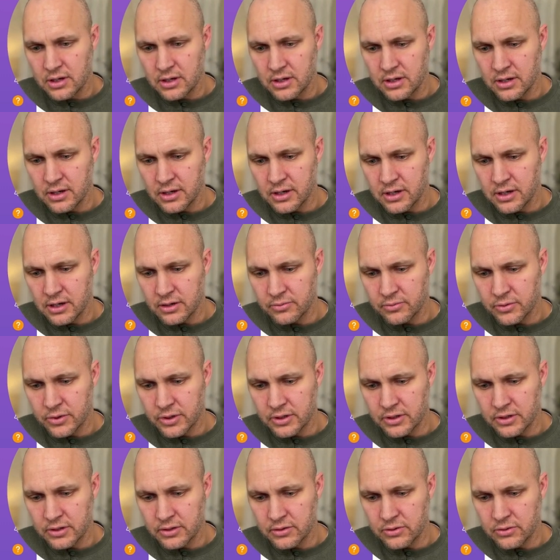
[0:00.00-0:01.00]
And we're
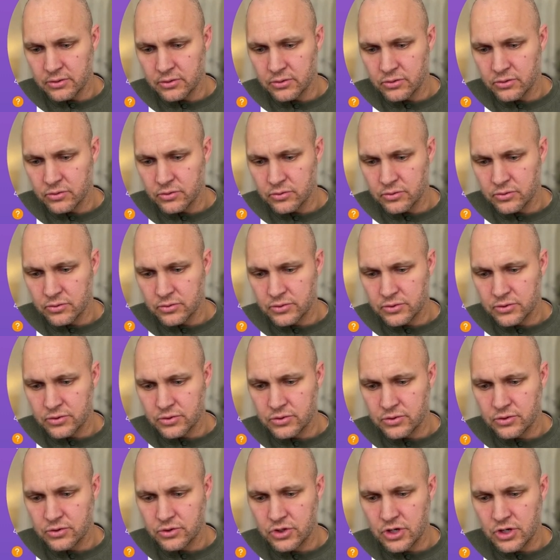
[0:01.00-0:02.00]
going to
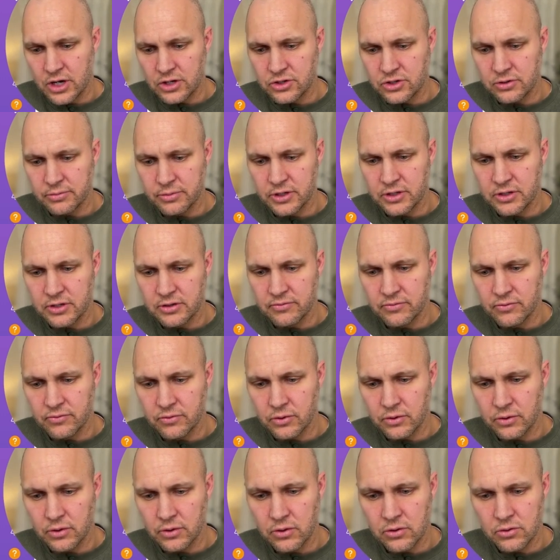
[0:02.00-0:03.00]
use ChatGPT
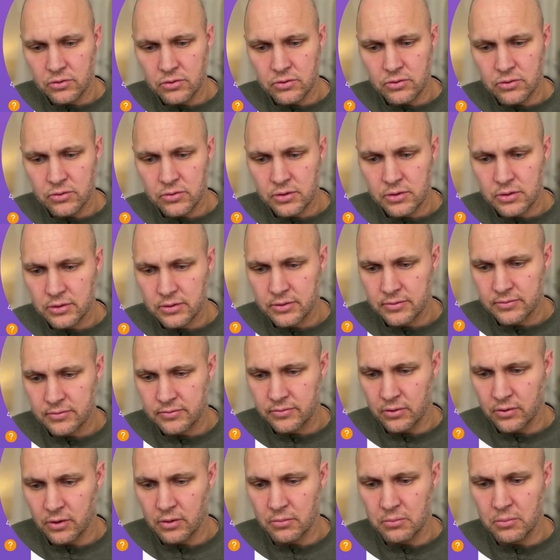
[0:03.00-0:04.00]
4.0
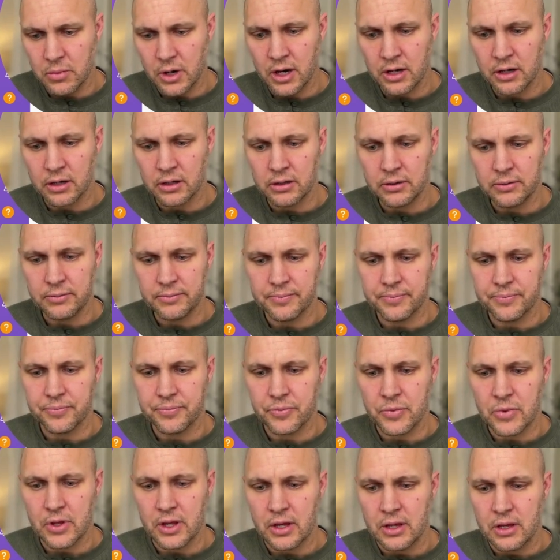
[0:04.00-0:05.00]
for our model.
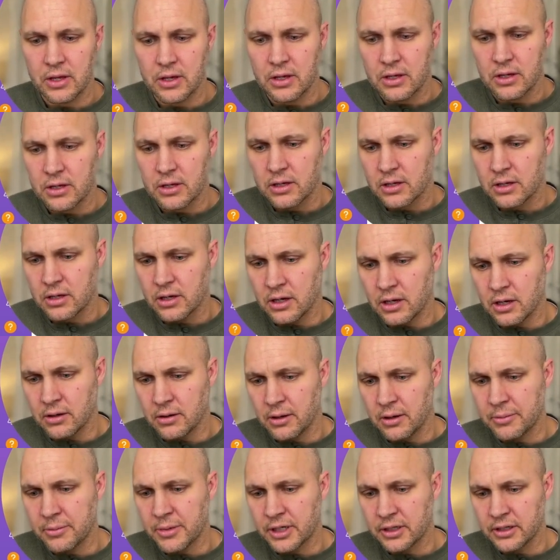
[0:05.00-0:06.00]

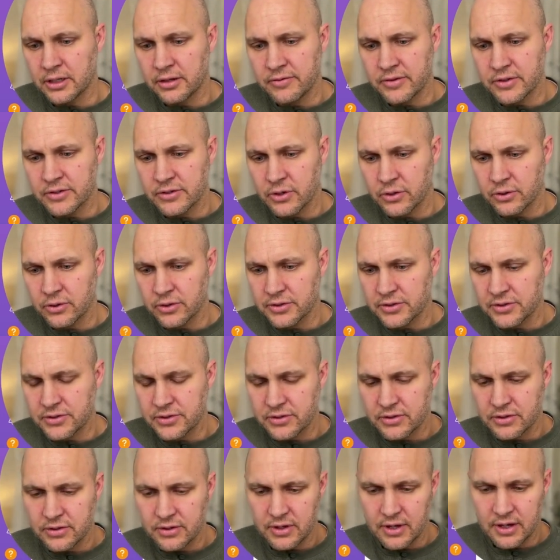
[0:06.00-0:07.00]
I'm going to leave the
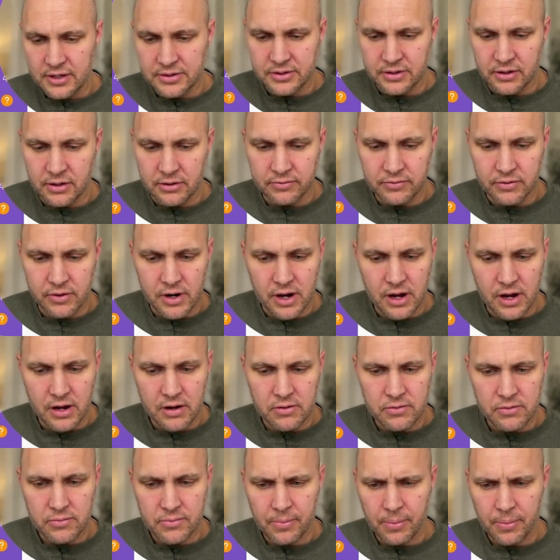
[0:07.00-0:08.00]
tokens as they are for
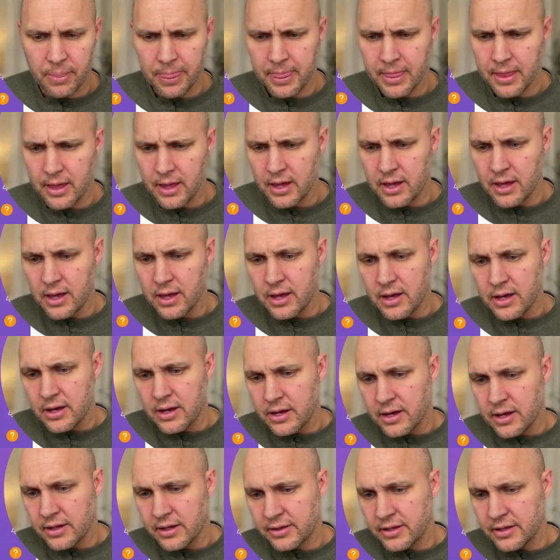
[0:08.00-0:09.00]
now.
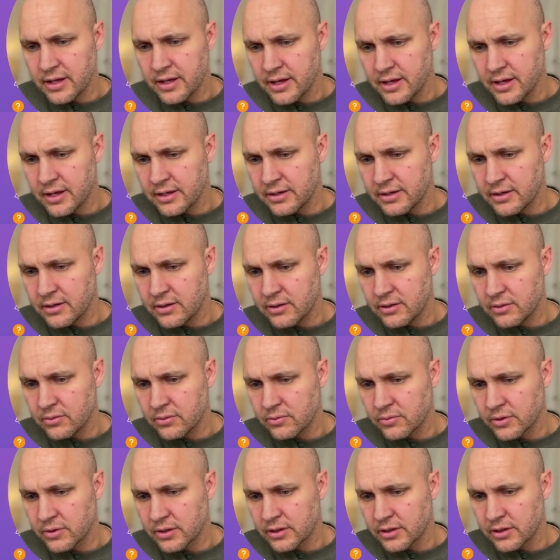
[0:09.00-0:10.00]
And then
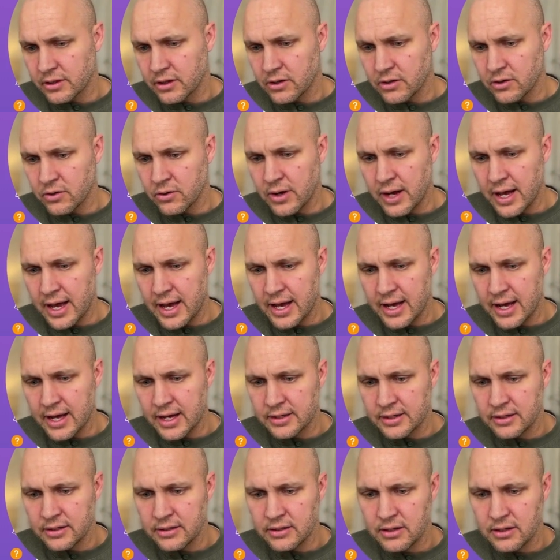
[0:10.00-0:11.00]
we're going to go
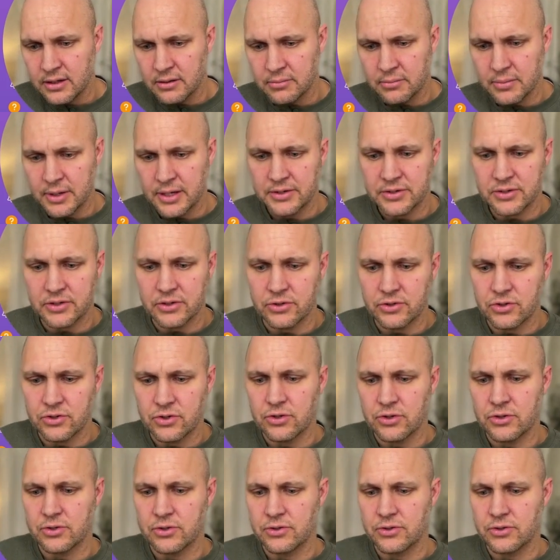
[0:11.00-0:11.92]
add a message.